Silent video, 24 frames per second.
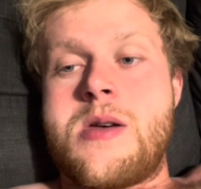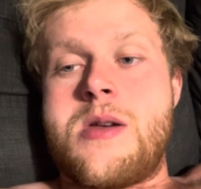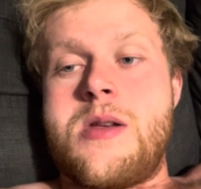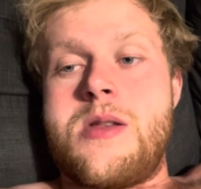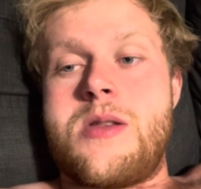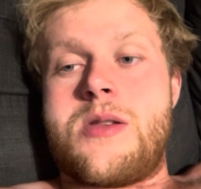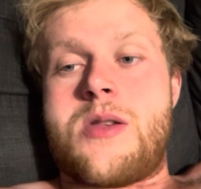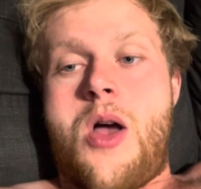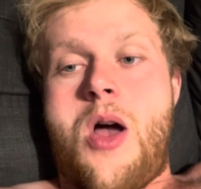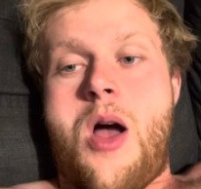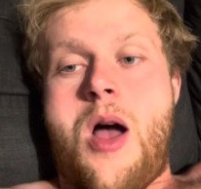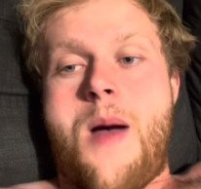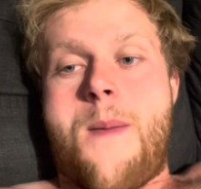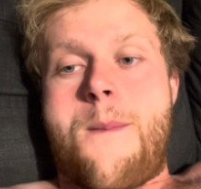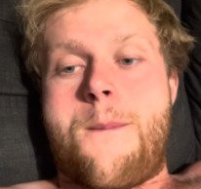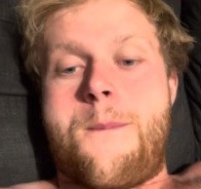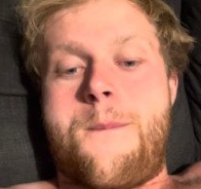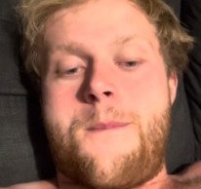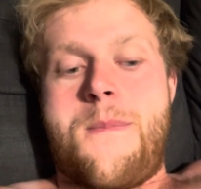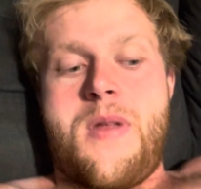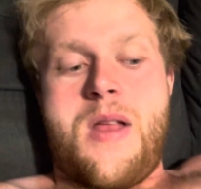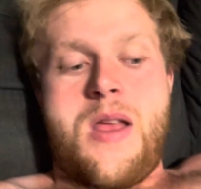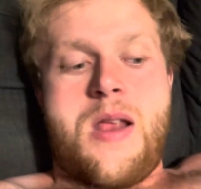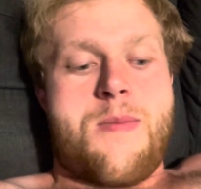So
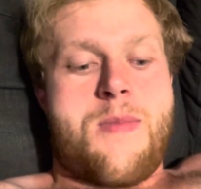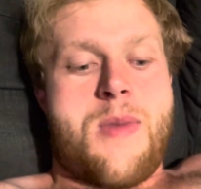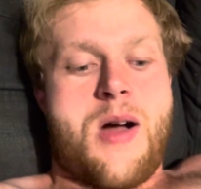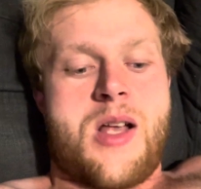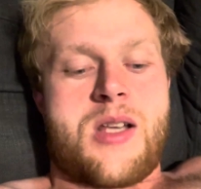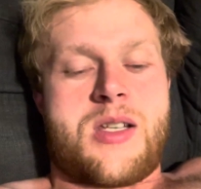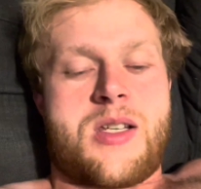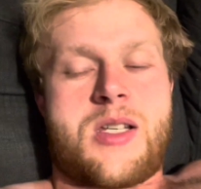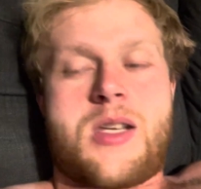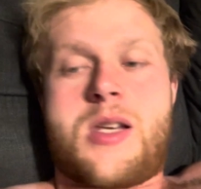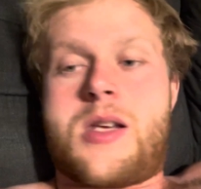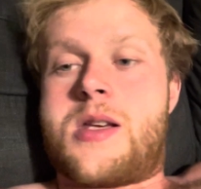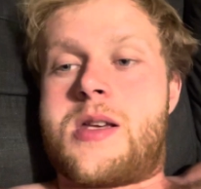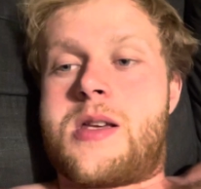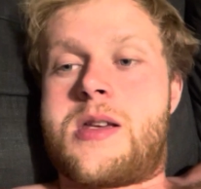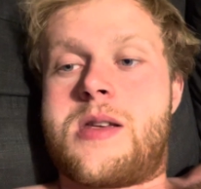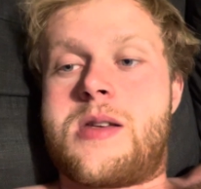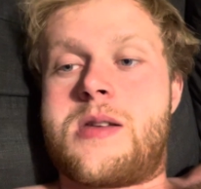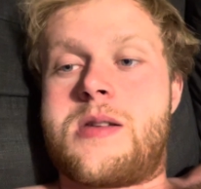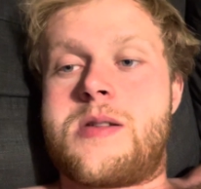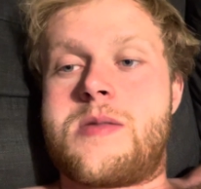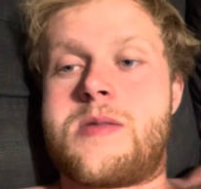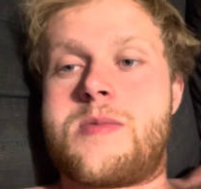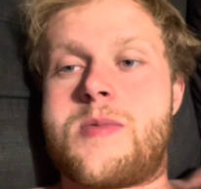I'm in a much
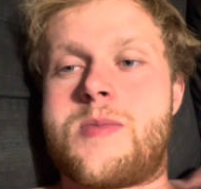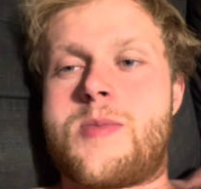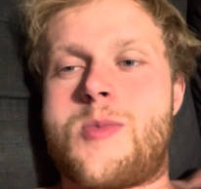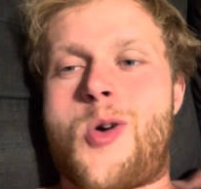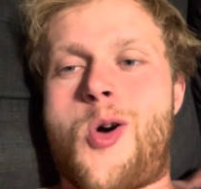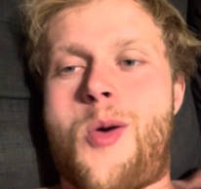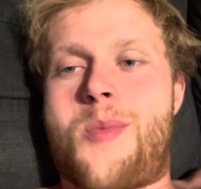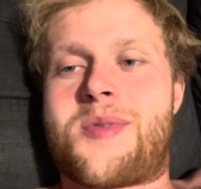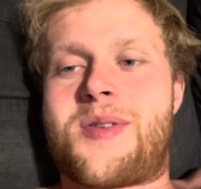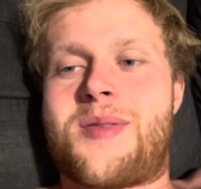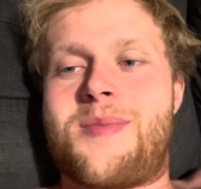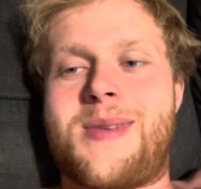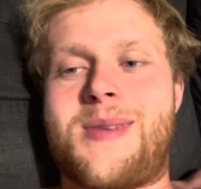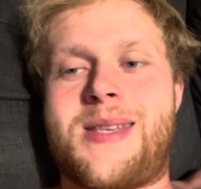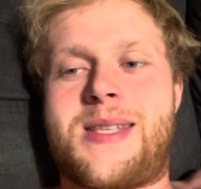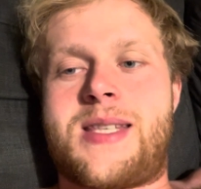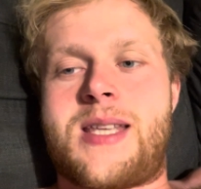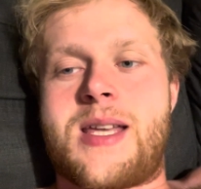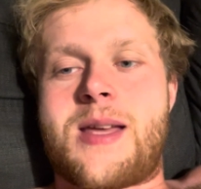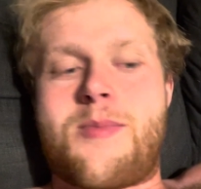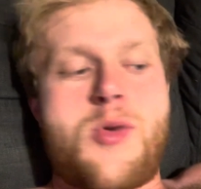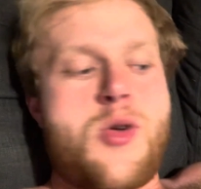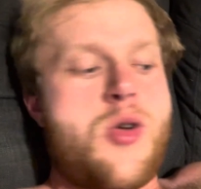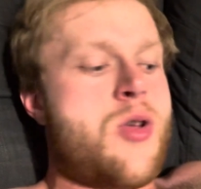more
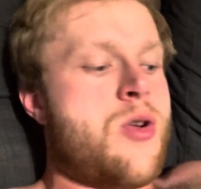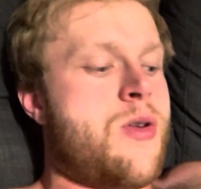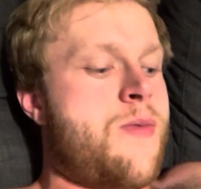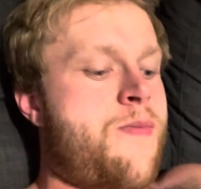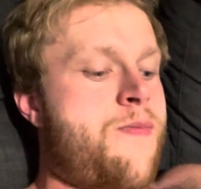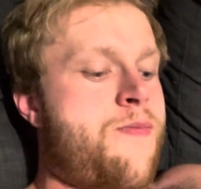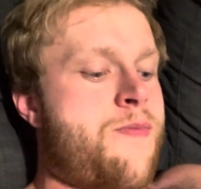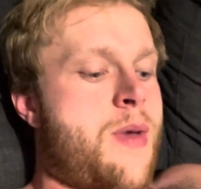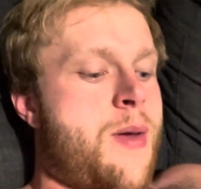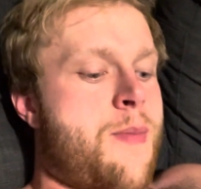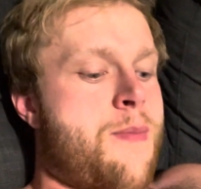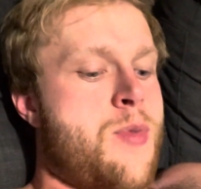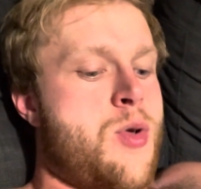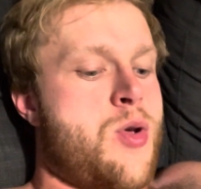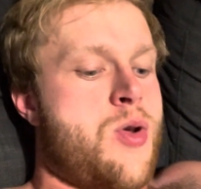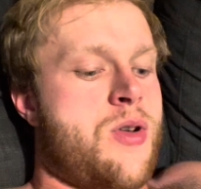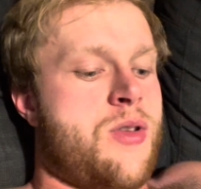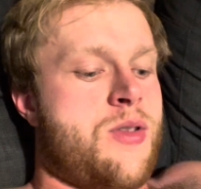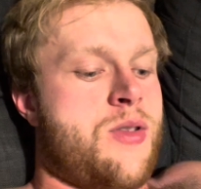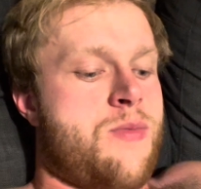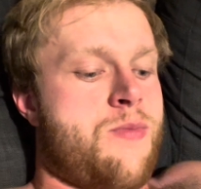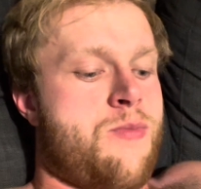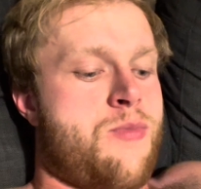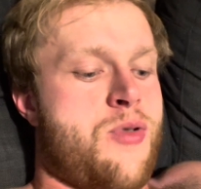optimistic mood. My mood
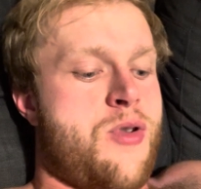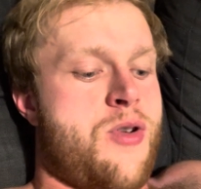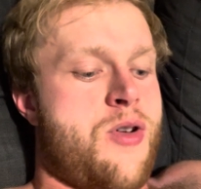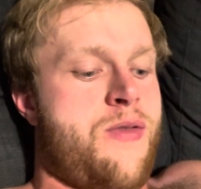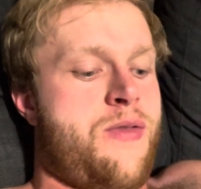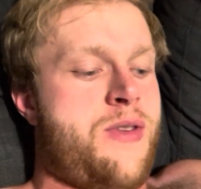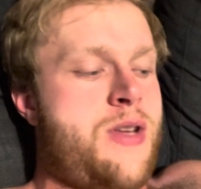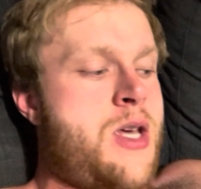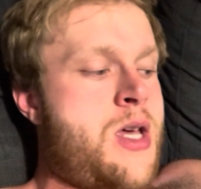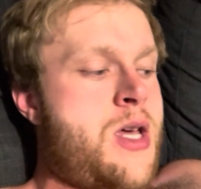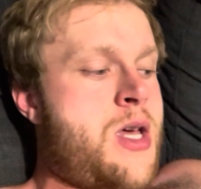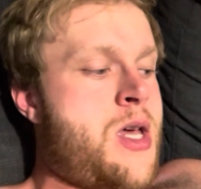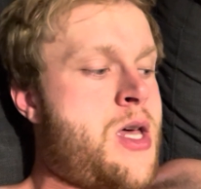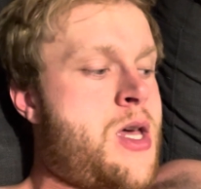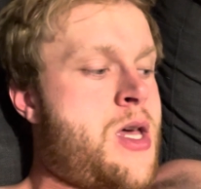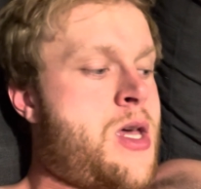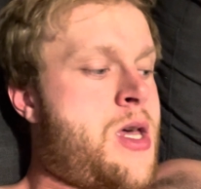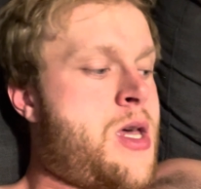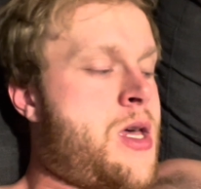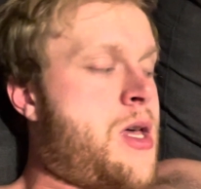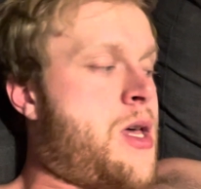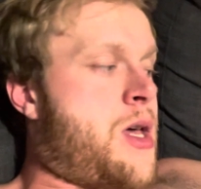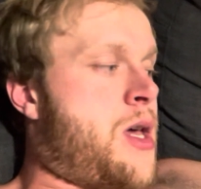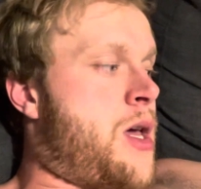has improved.
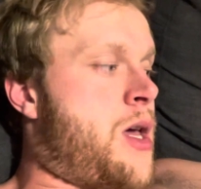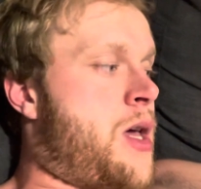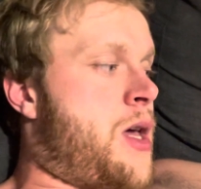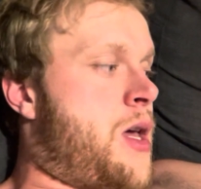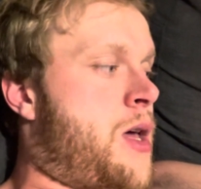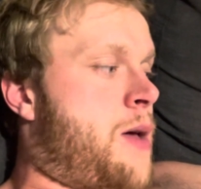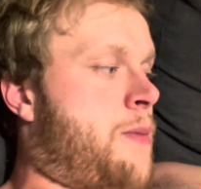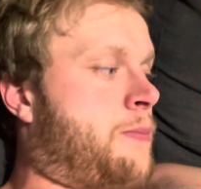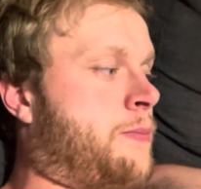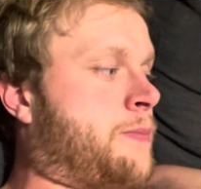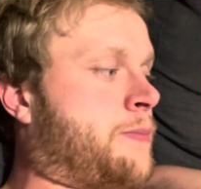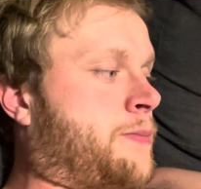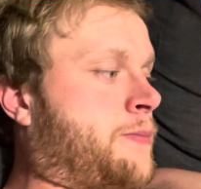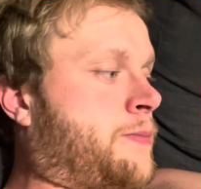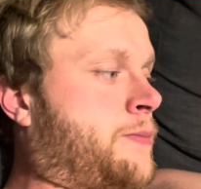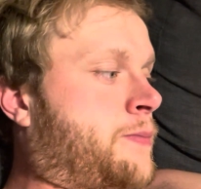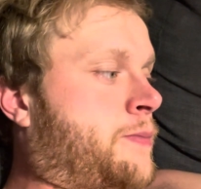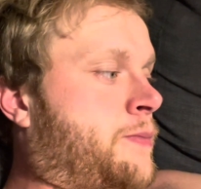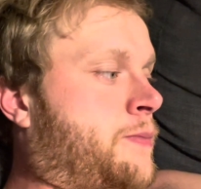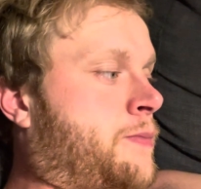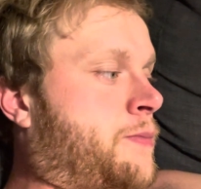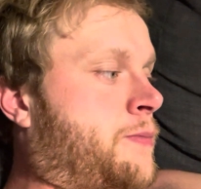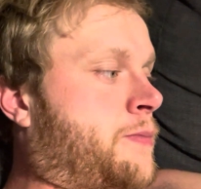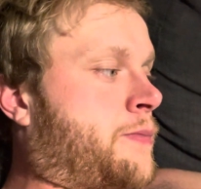And
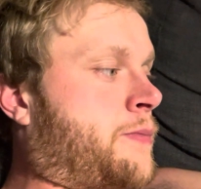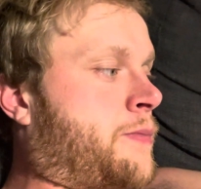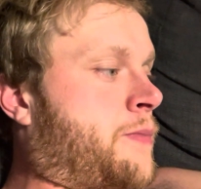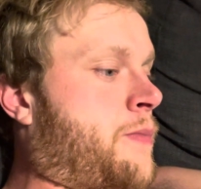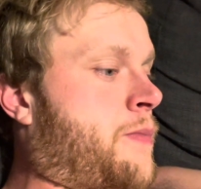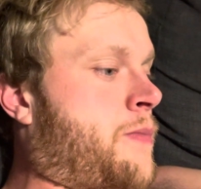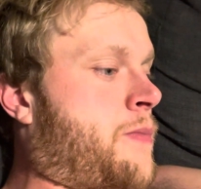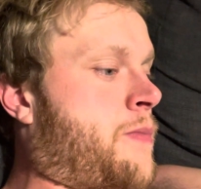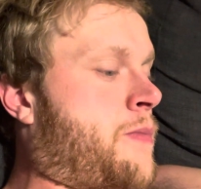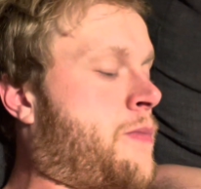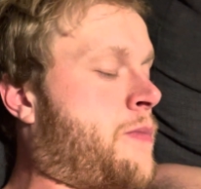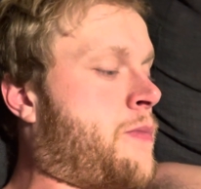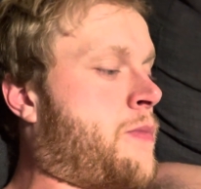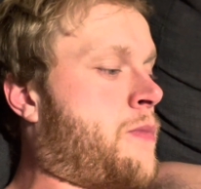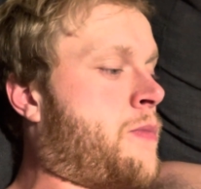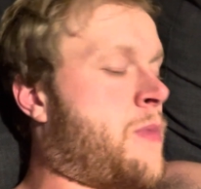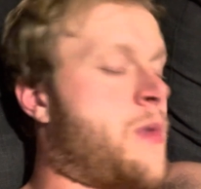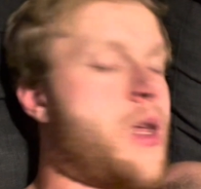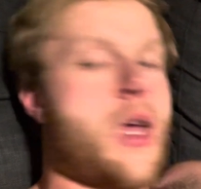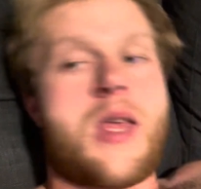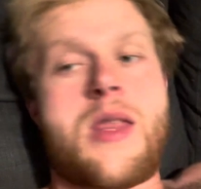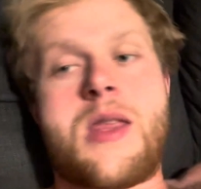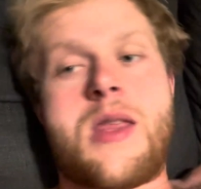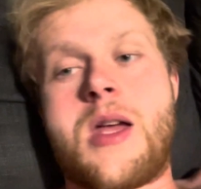
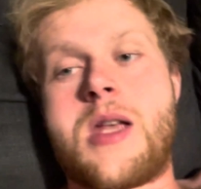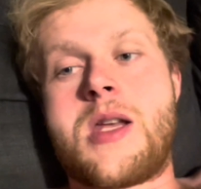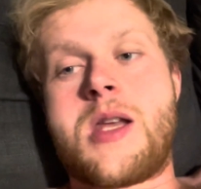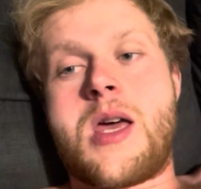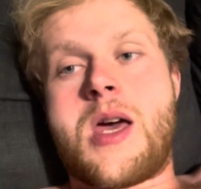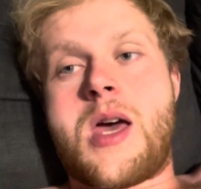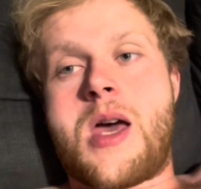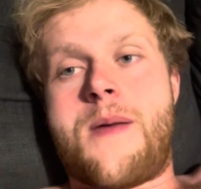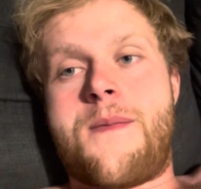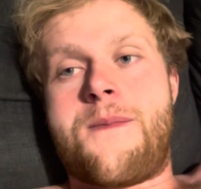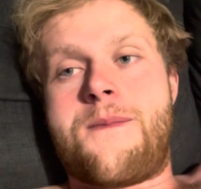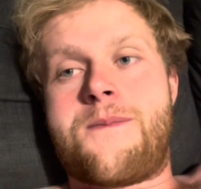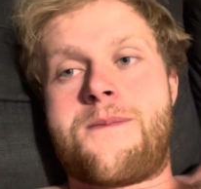then, yeah,